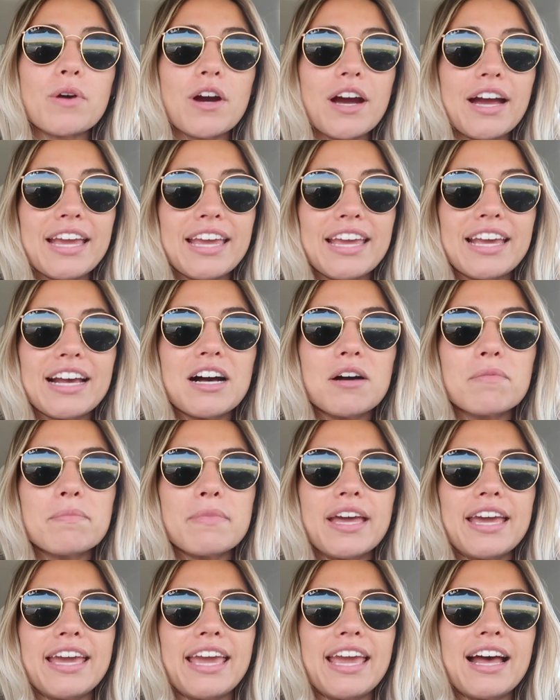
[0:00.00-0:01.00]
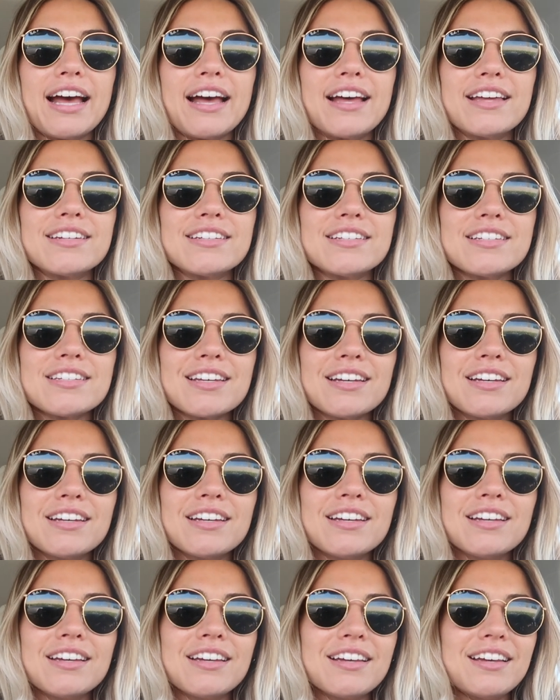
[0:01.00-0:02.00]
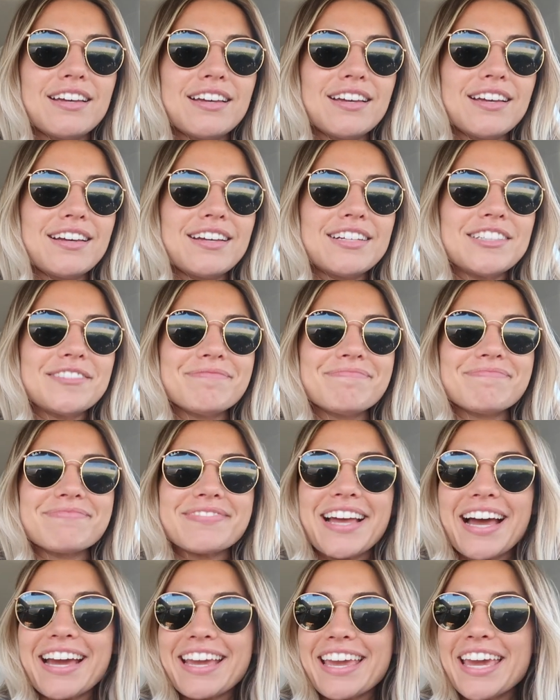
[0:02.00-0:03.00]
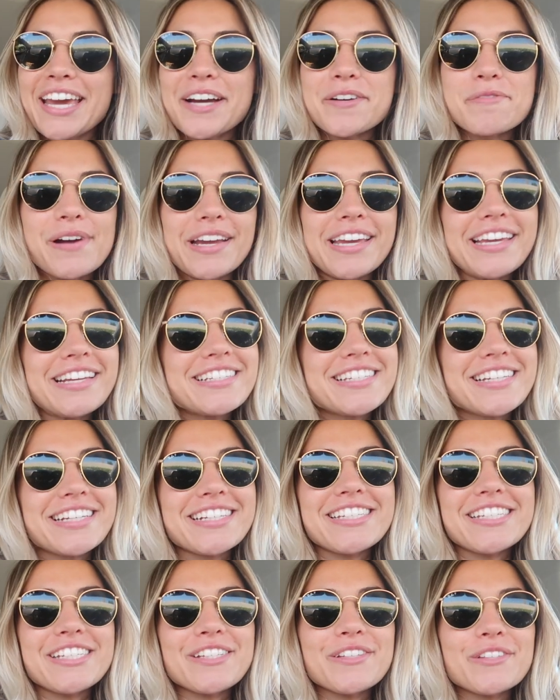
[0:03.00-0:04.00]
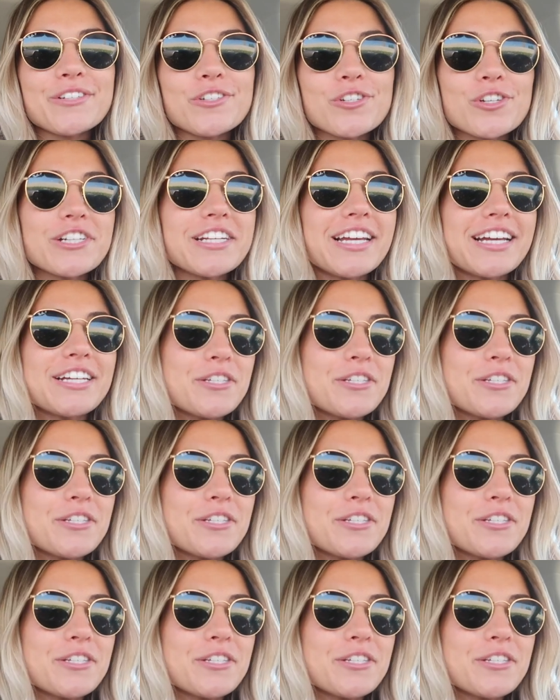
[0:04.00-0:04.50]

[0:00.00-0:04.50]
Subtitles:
where I am, and I can't wait to continue the journey.